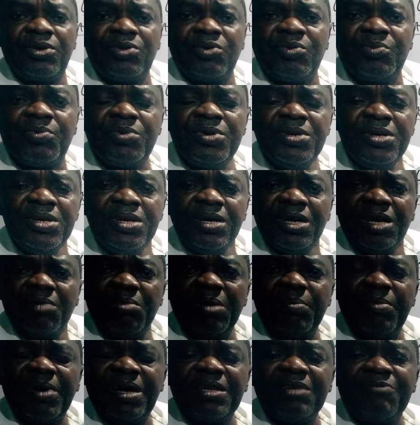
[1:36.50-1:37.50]
group.
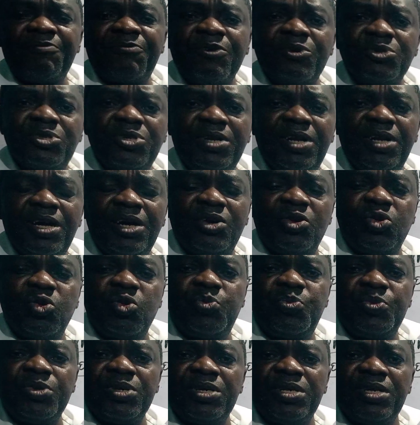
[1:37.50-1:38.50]
Remember, the functional
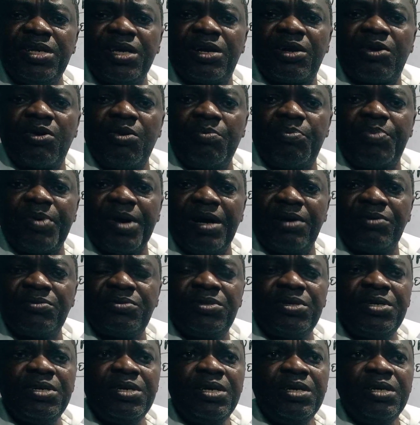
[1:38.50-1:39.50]
group in a
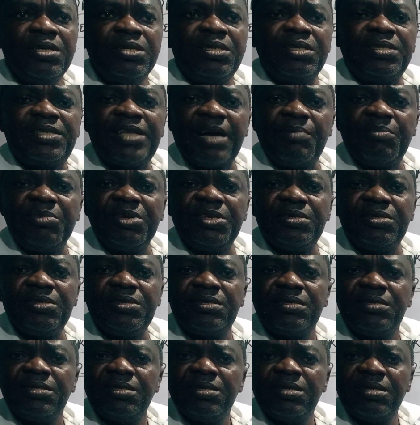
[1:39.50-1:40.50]
compound
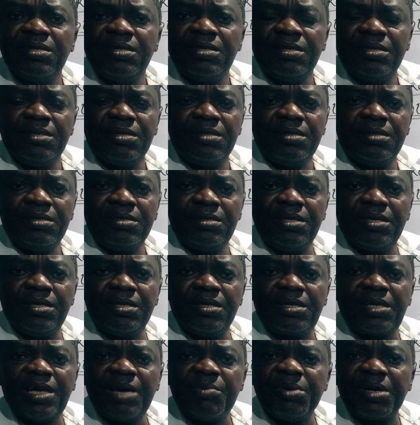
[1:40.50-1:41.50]
determines the
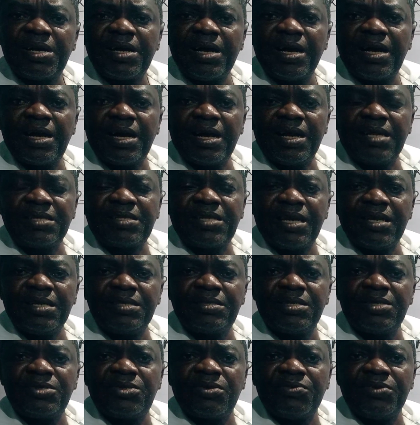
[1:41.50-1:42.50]
chemical
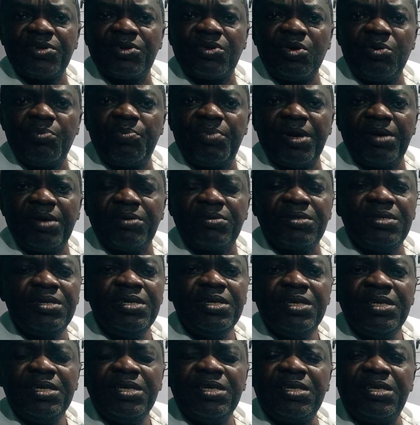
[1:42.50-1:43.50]
characteristics of the compound.
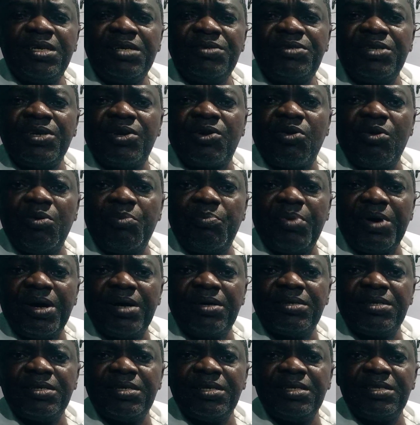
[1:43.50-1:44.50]
It gives the
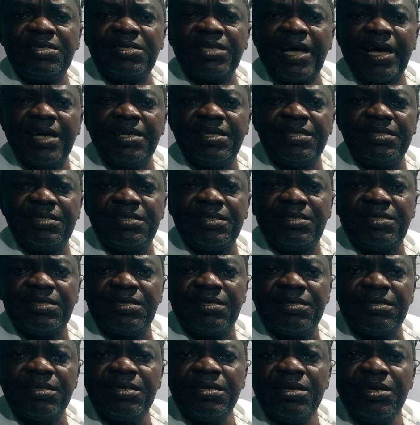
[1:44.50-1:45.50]
compound its
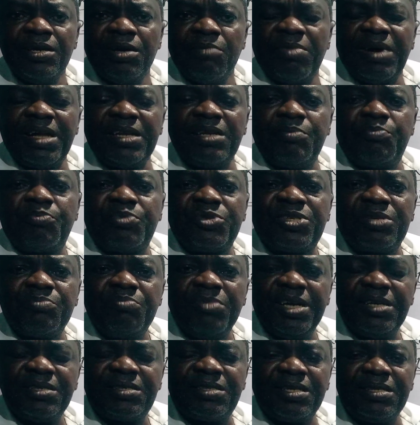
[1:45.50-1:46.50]
identity. By the
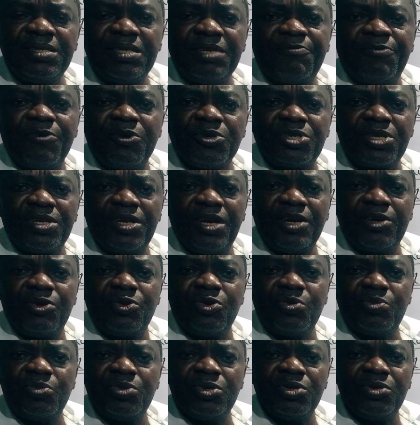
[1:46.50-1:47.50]
mentioning the functional
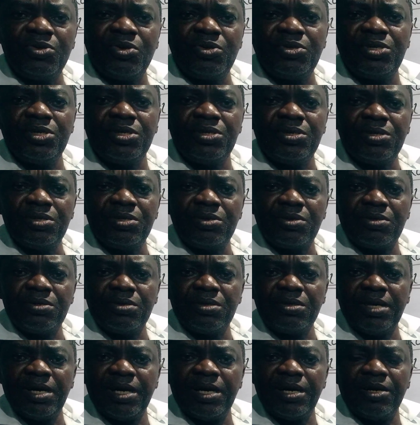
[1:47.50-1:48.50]
group, you know the
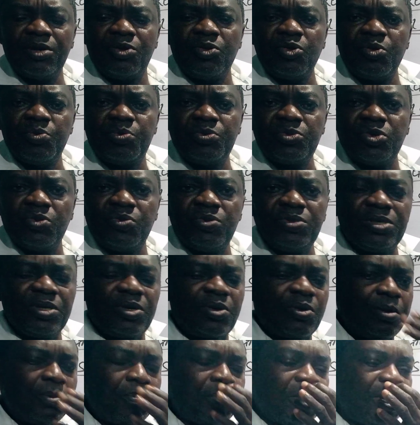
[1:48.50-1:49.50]
group to which the
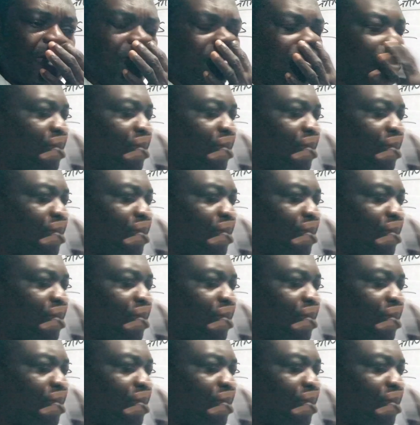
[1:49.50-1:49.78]
compound